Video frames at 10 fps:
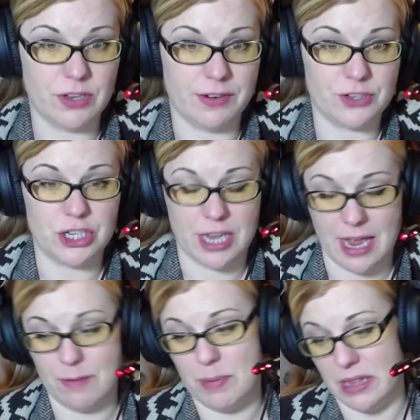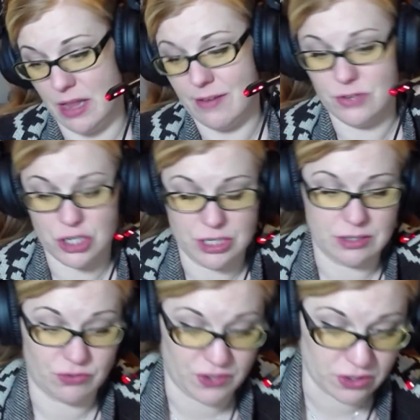and if she can't be loved,
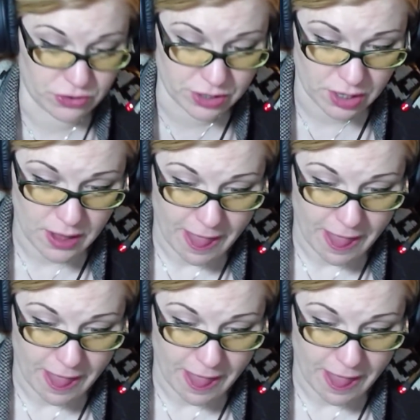she's feared.